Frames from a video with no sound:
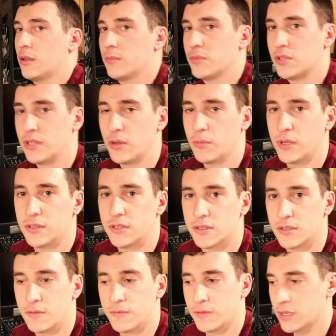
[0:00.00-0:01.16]
so that way it
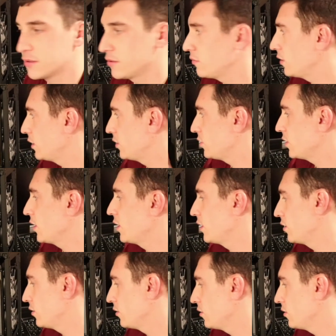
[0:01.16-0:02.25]
doesn't affect the light shining